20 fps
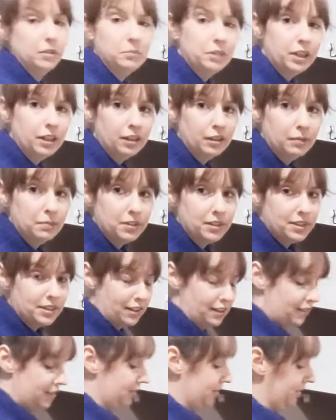Let me cut up this
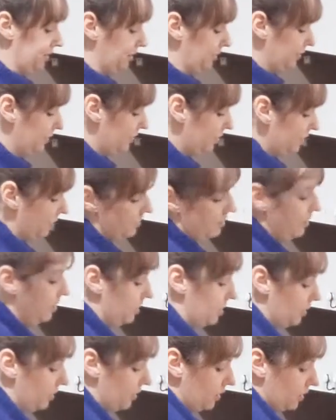onion
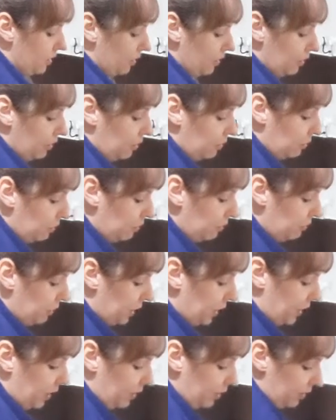real
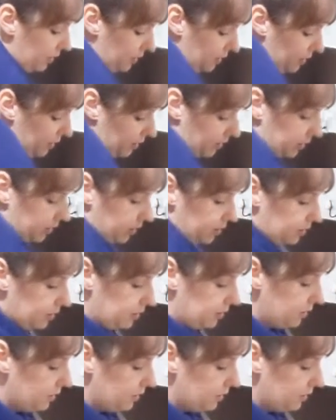fast.